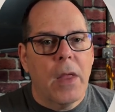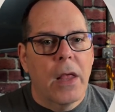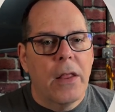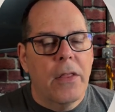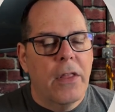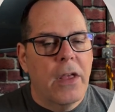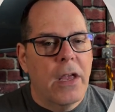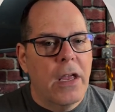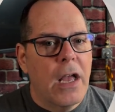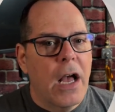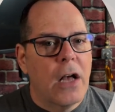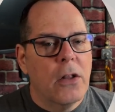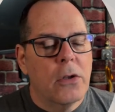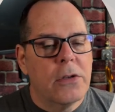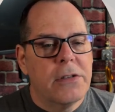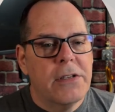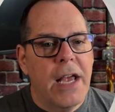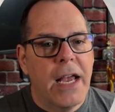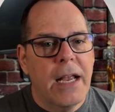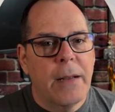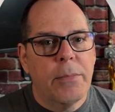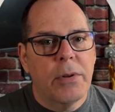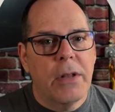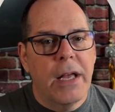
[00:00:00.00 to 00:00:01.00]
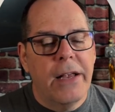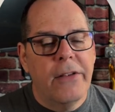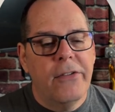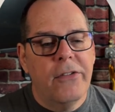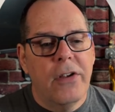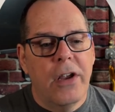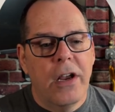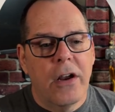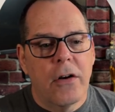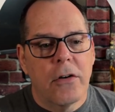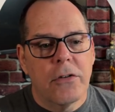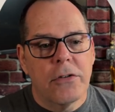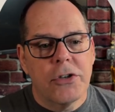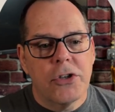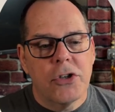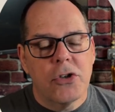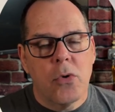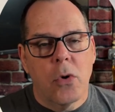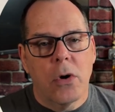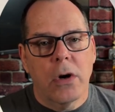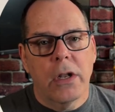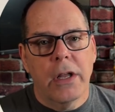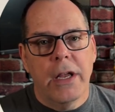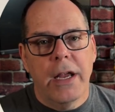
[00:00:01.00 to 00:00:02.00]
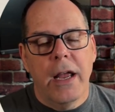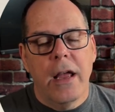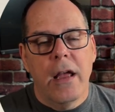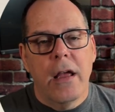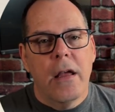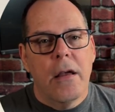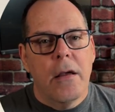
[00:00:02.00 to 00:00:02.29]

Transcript: yellow take place here shortly.